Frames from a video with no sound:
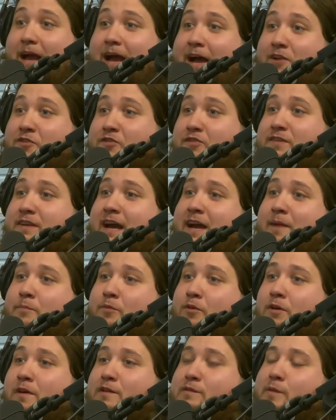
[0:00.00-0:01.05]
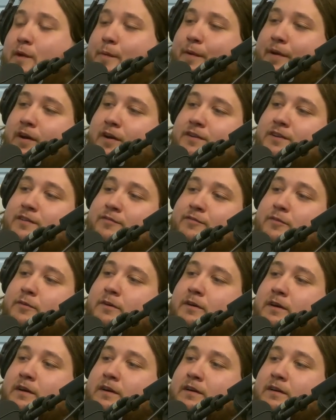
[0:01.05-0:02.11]
I just got a boar. That's what I went hunting
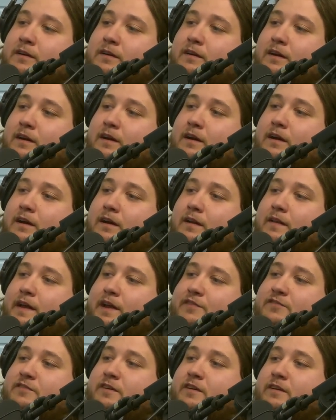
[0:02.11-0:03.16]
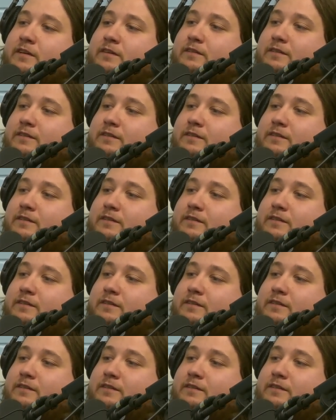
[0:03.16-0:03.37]
for uh, last year.